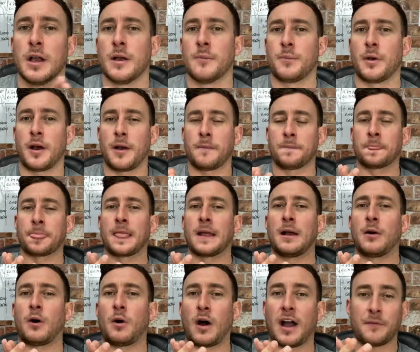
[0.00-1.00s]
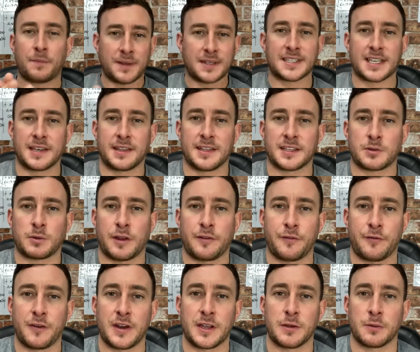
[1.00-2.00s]
But I've been saying this quite
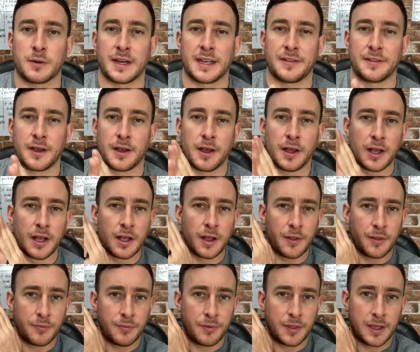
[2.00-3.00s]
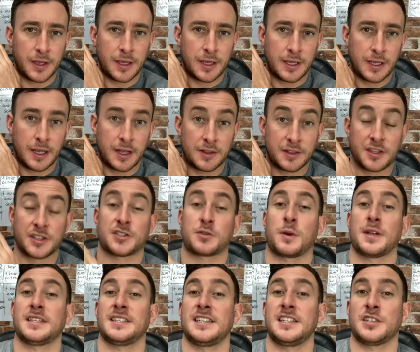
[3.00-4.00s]
frequently that the
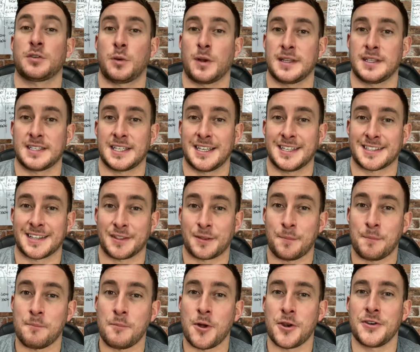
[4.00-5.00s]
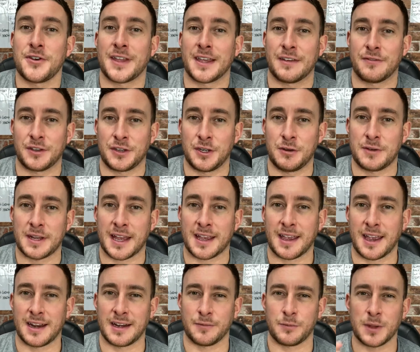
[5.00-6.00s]
2020 is like the Monday of the new
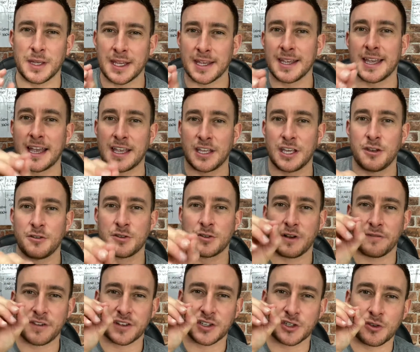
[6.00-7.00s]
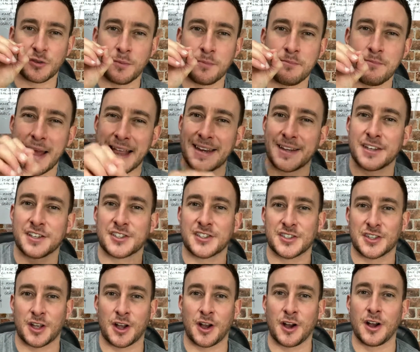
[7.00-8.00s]
decade. If we can get you to have a tremendous
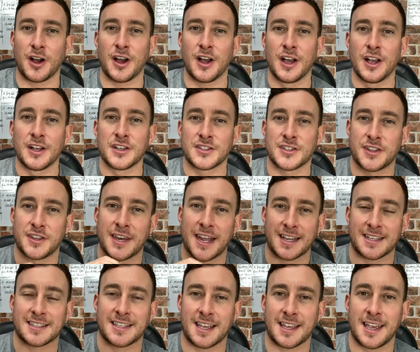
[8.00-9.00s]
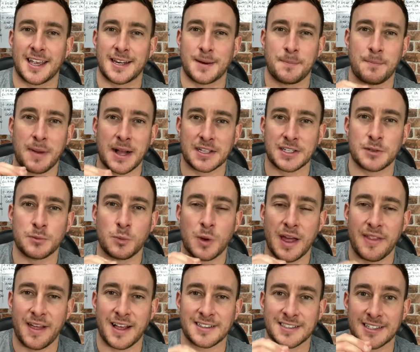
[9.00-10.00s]
start to the next decade, imagine where
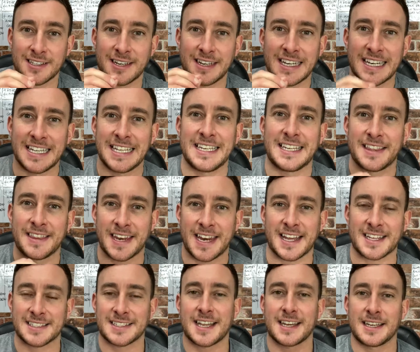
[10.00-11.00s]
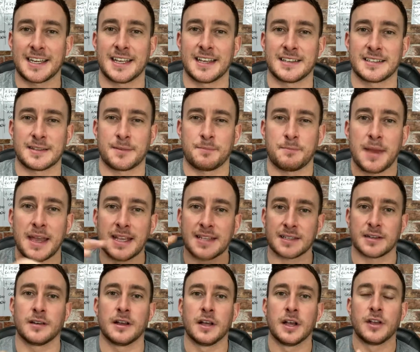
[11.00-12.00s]
that's going to lead in the next 10 years.
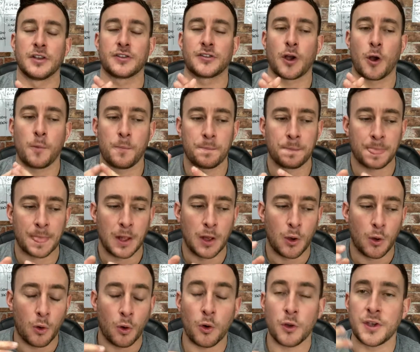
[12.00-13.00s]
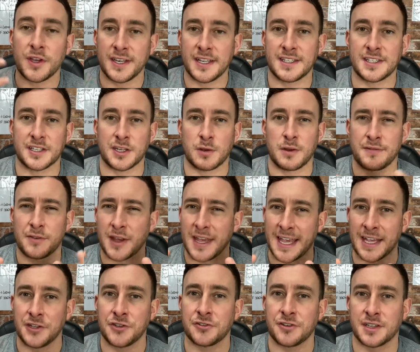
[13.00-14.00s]
Amazing. So all you need to do, if you're
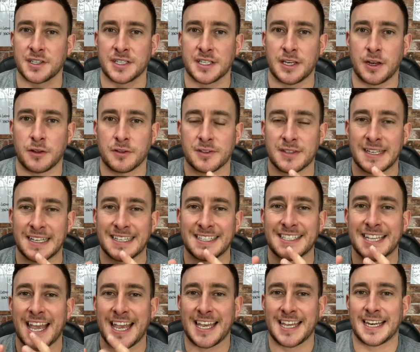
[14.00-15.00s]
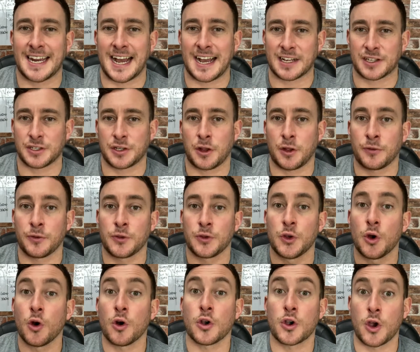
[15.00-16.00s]
interested on, in taking action on
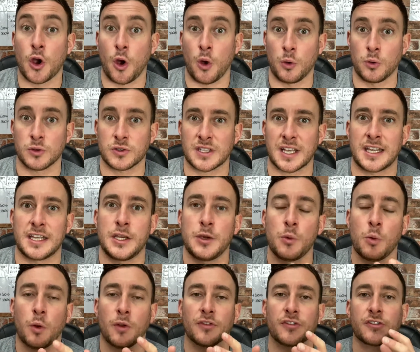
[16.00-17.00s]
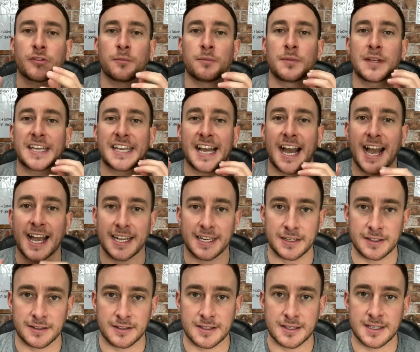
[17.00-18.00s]
your goals and you want some
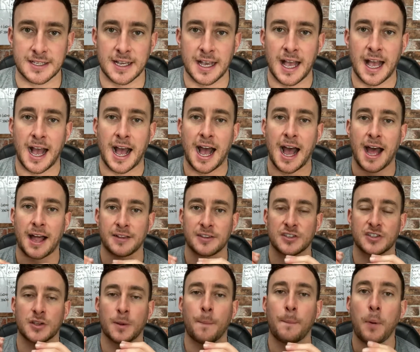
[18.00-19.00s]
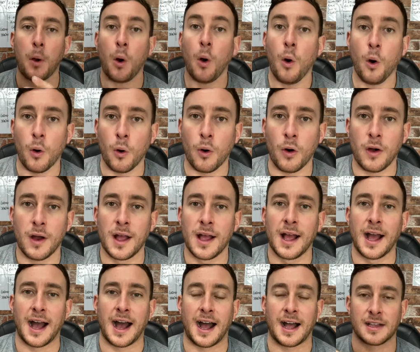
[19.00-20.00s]
guidance and support
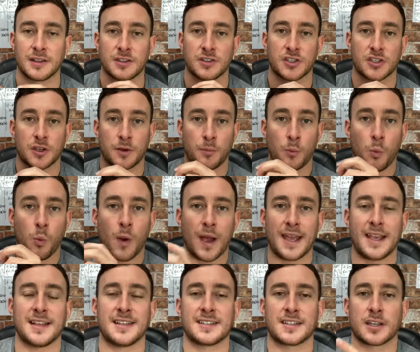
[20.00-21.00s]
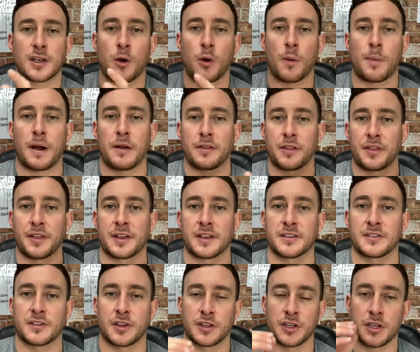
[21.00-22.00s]
and some ways to go about the
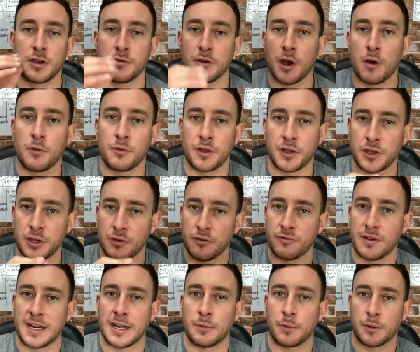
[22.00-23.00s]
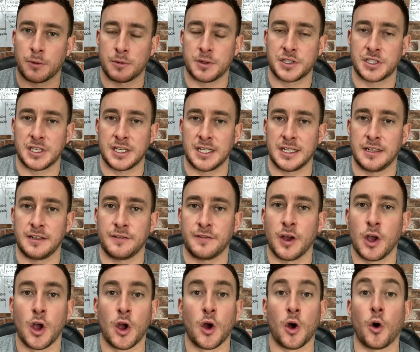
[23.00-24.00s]
things that you know that you really want to achieve,
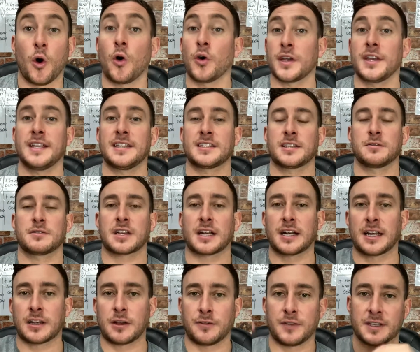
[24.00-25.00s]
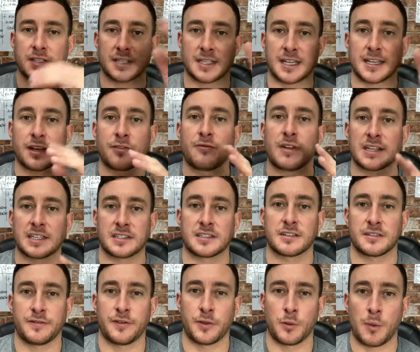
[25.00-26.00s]
all you need to do is click on this link and register
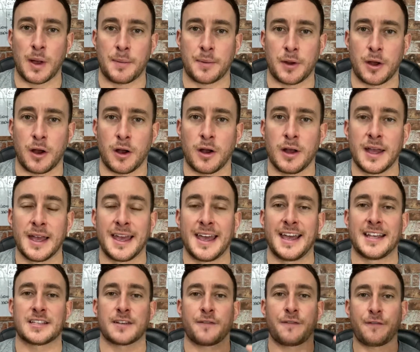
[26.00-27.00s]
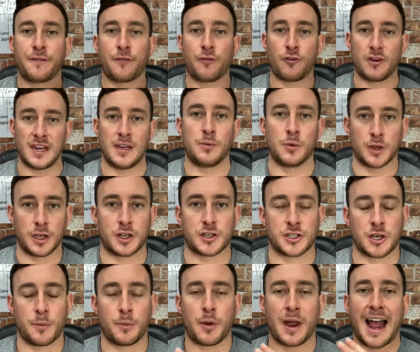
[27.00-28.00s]
for the webinar. It's a free
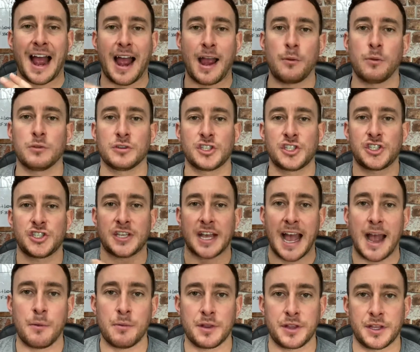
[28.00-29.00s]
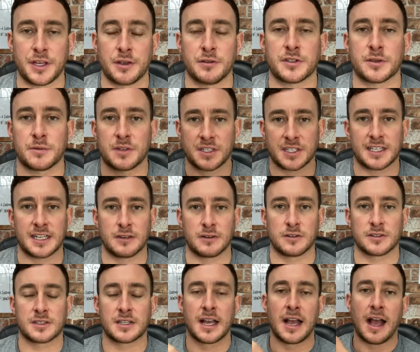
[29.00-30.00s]
workshop where I will share with you some of the
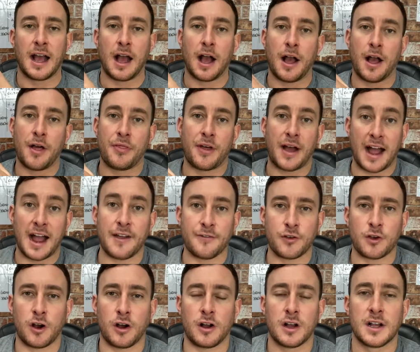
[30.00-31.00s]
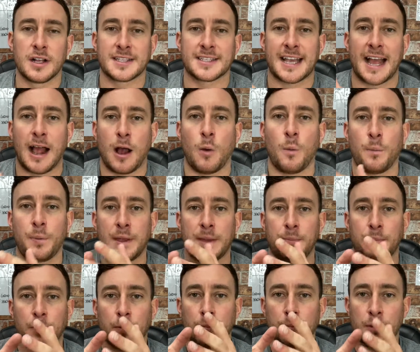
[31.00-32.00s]
skills uh, that I've got to help
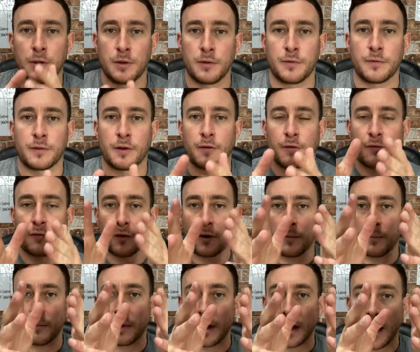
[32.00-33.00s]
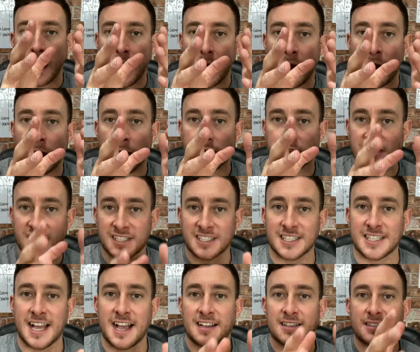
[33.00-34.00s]
people move from uh,
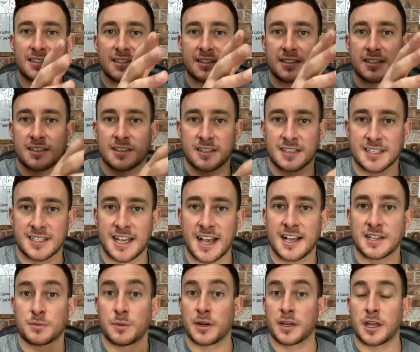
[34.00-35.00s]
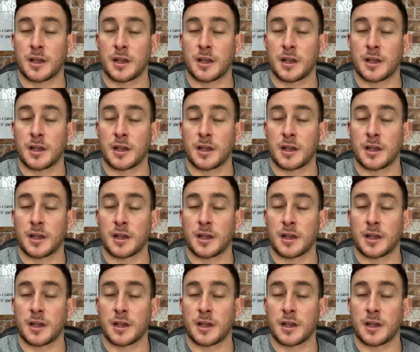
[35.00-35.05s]
success to success when it